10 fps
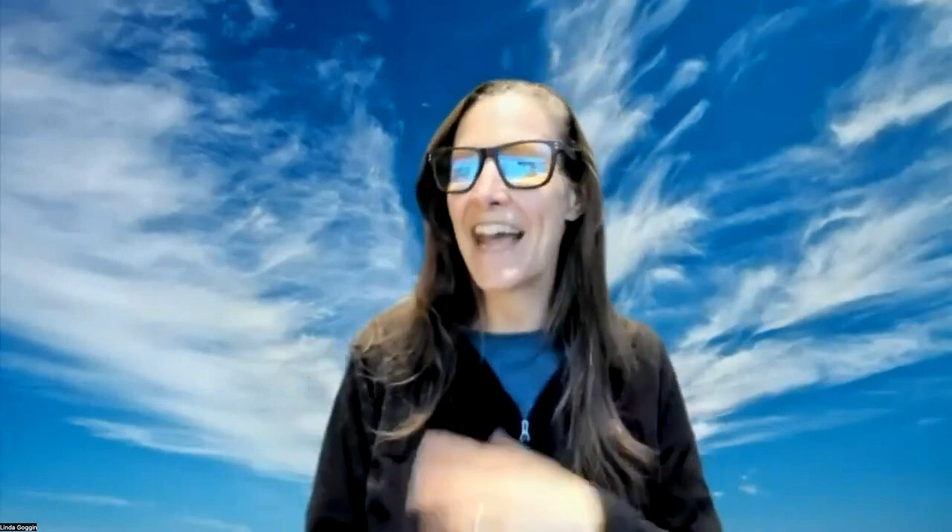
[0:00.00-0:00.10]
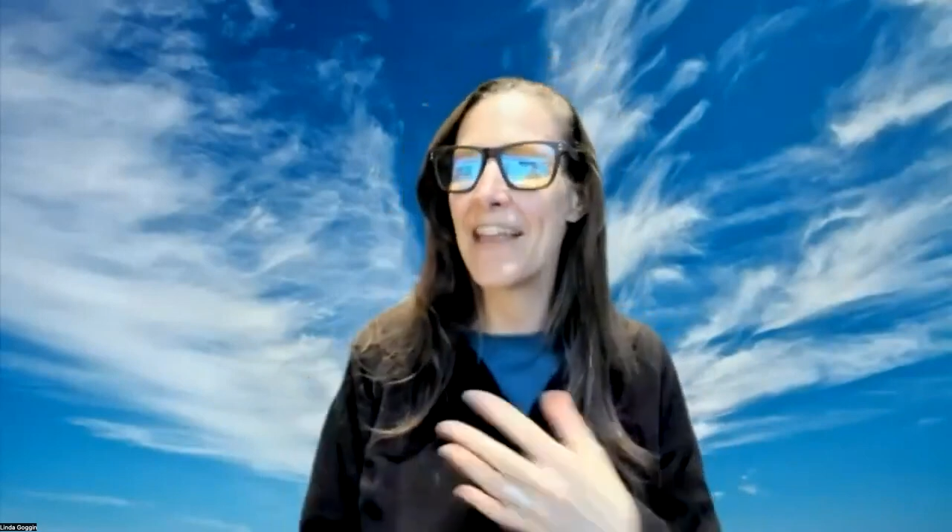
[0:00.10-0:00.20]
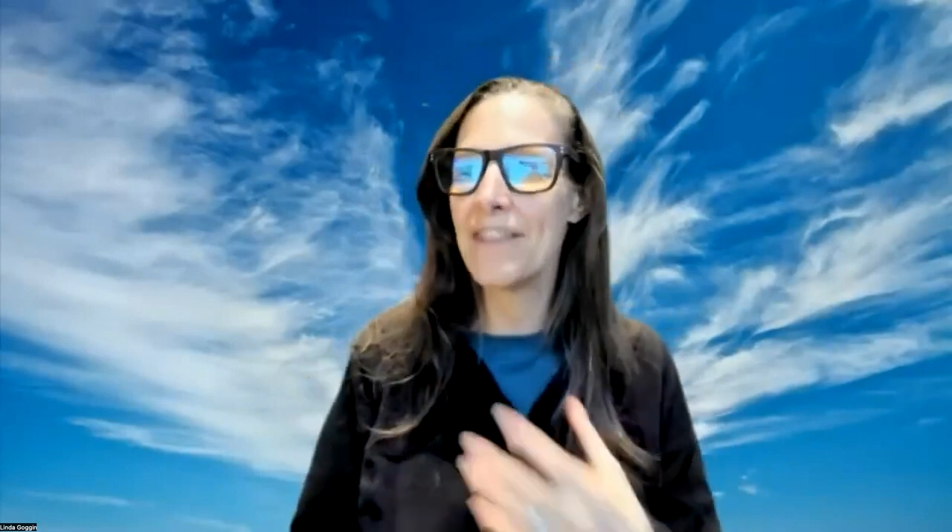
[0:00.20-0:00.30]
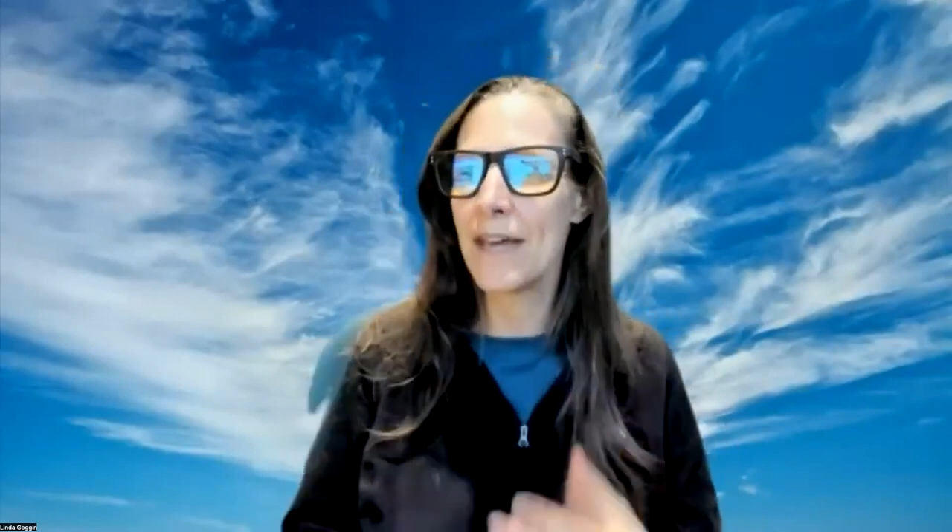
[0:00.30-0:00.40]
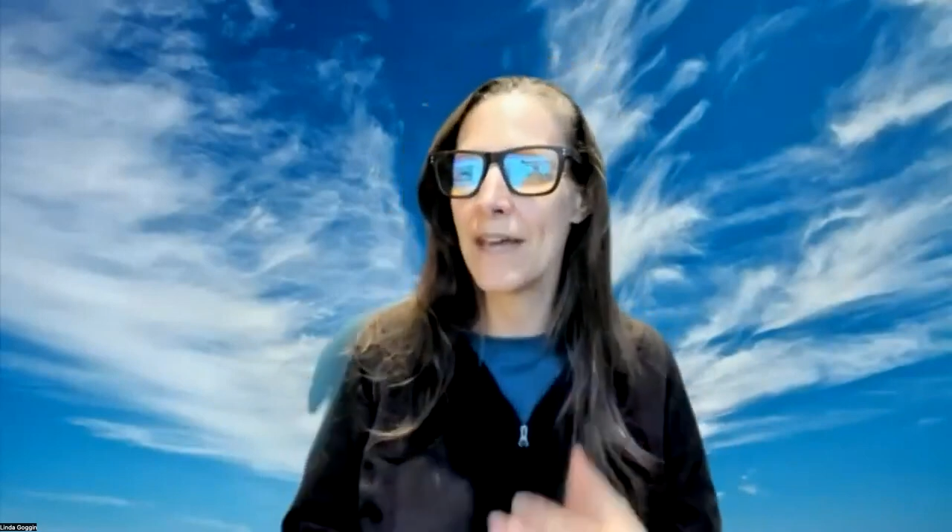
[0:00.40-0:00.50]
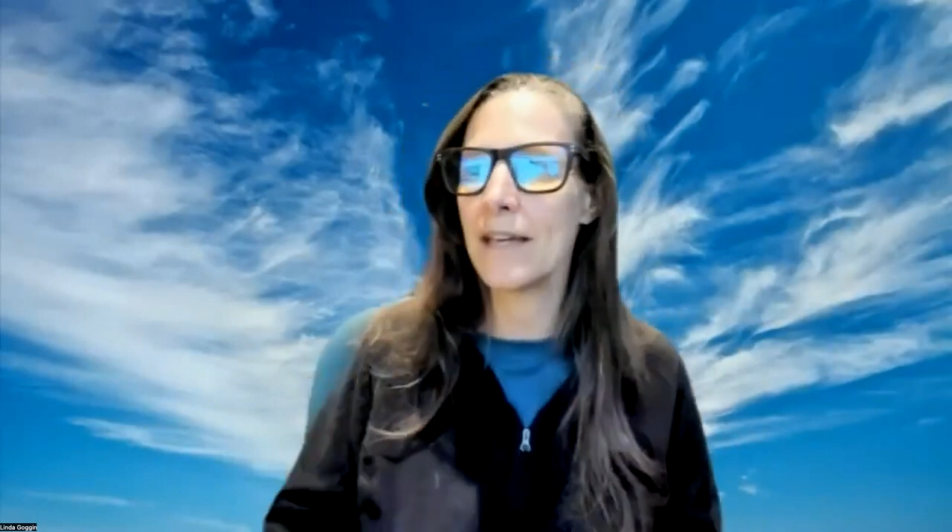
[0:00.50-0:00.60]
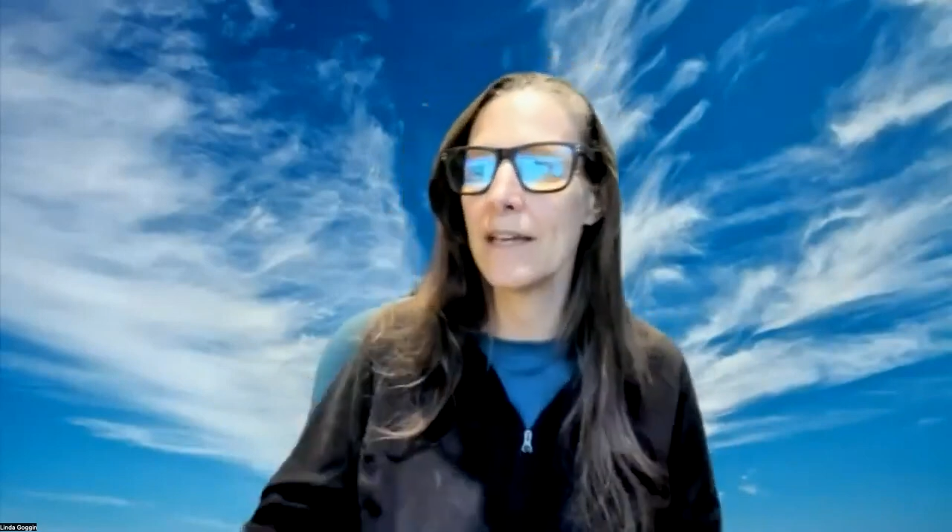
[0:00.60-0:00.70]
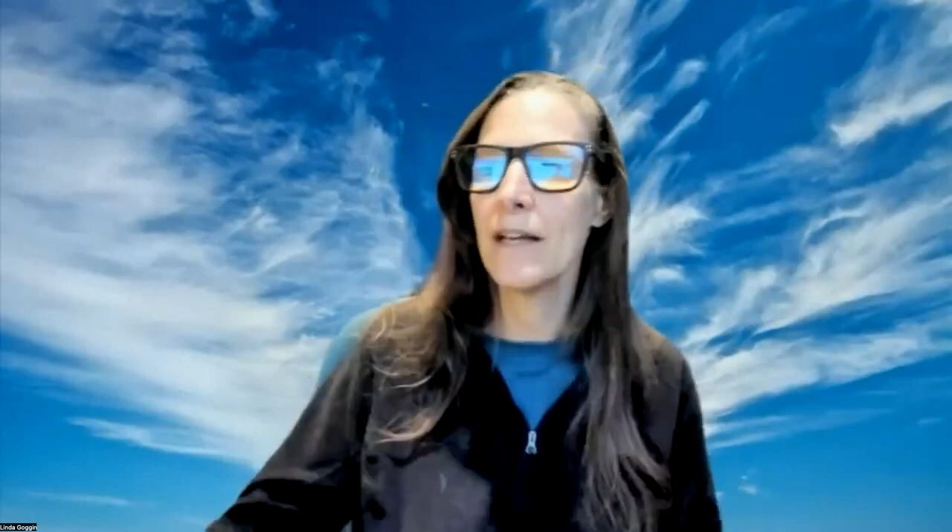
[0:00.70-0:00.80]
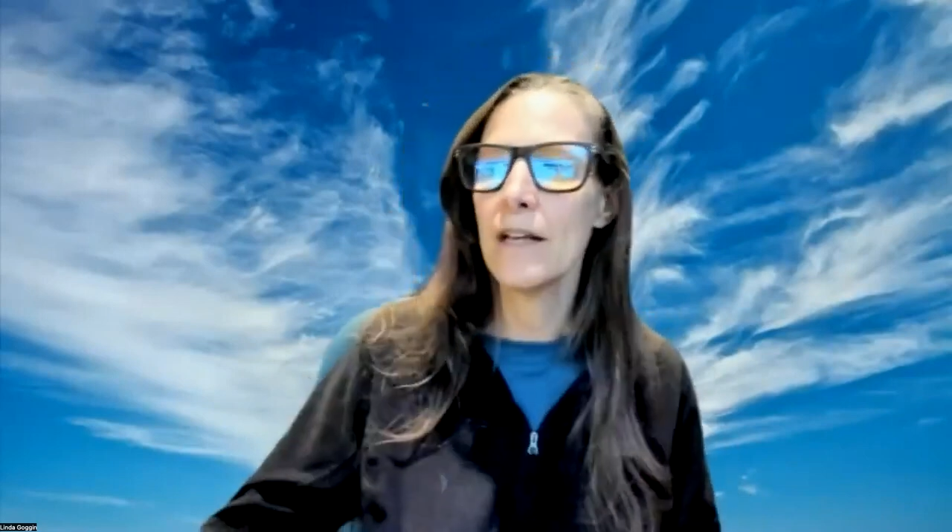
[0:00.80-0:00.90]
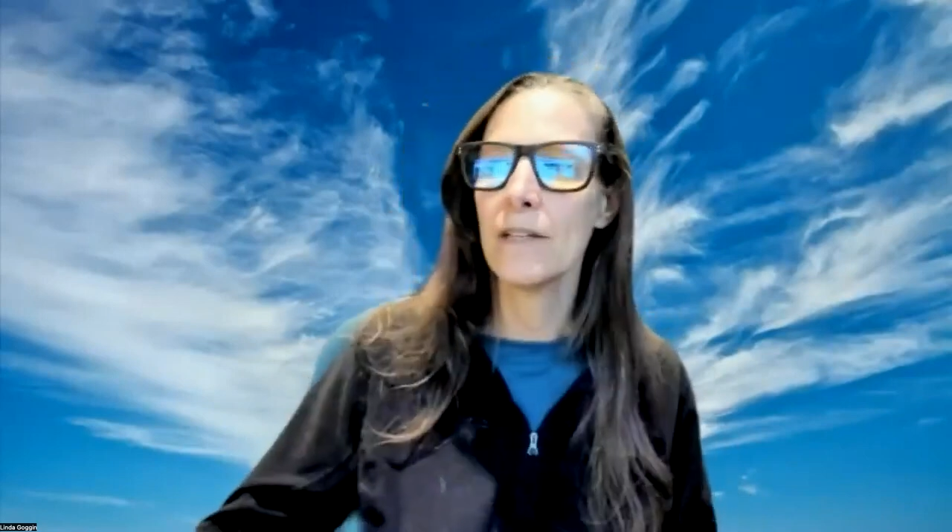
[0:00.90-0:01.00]
and then
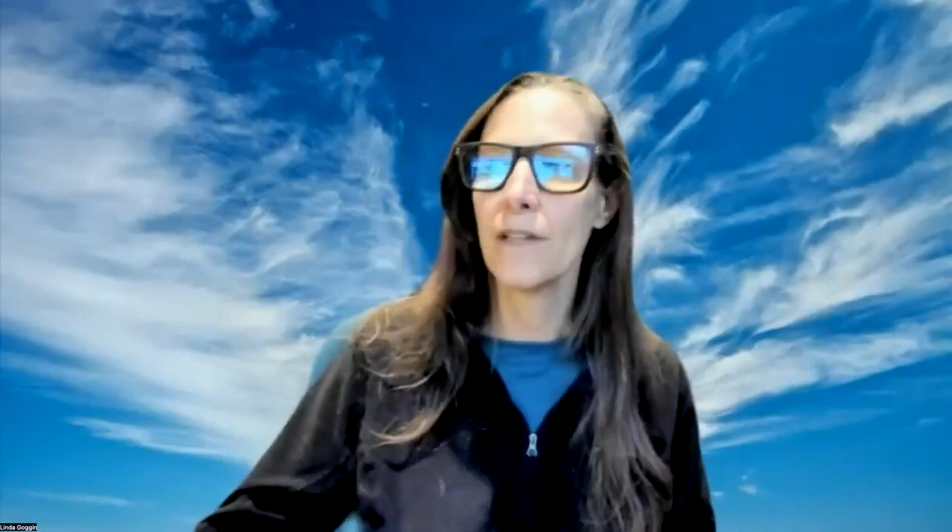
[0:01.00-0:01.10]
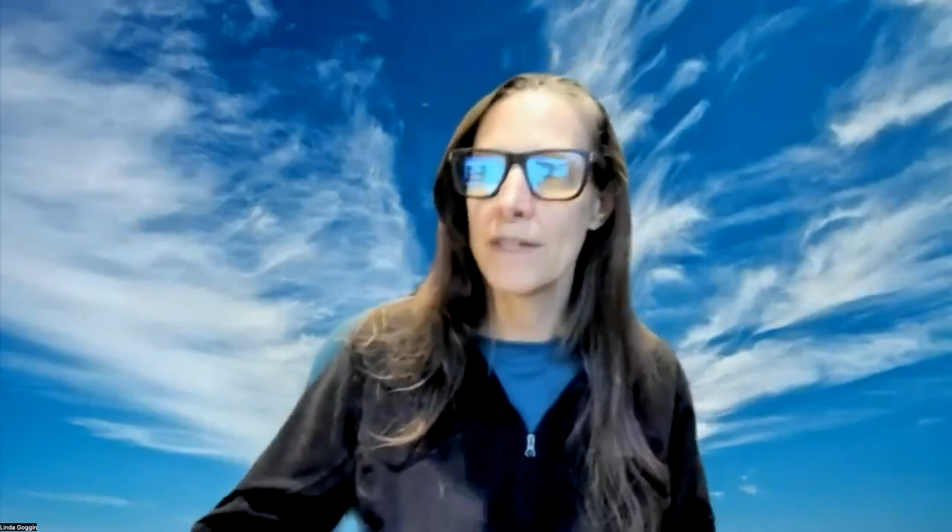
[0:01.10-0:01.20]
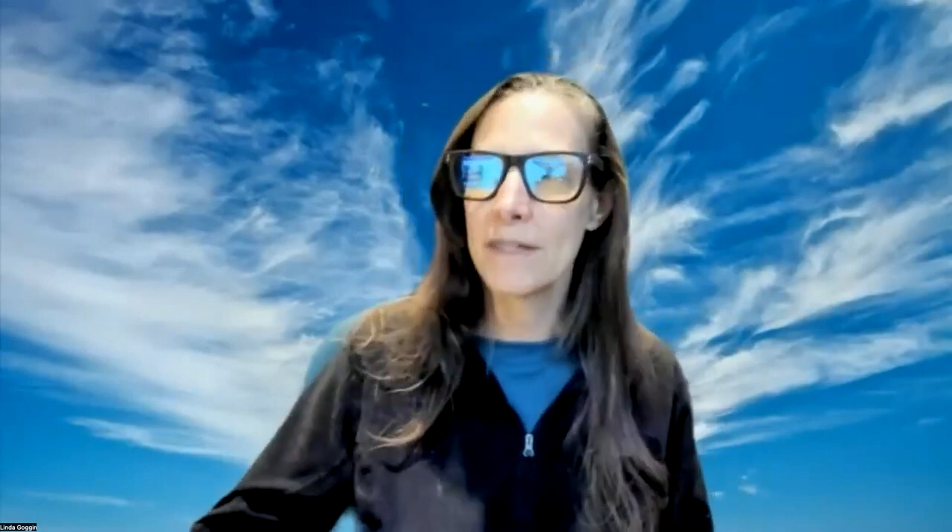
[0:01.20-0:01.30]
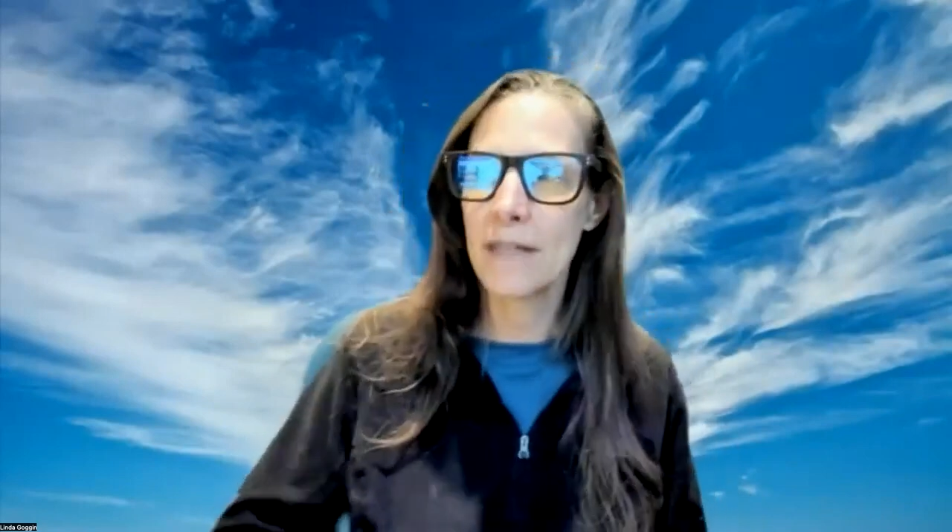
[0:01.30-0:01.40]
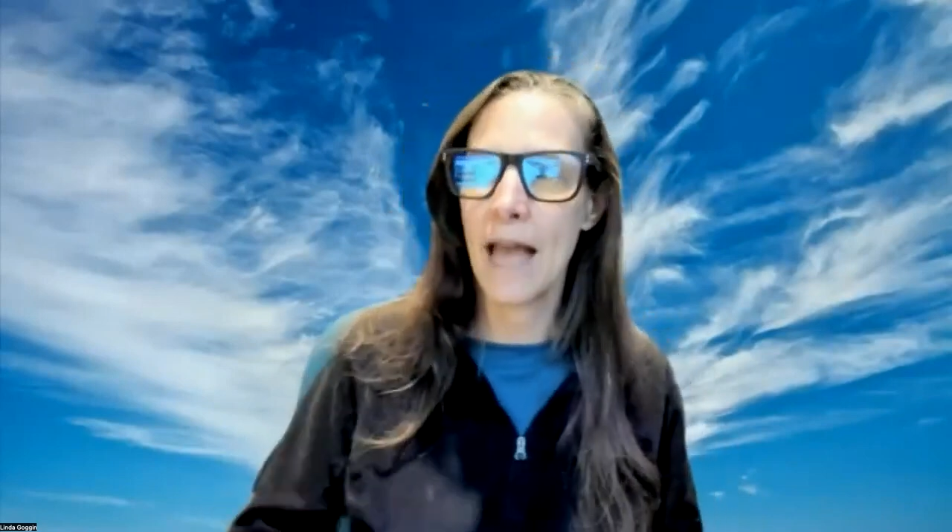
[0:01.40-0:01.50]
let's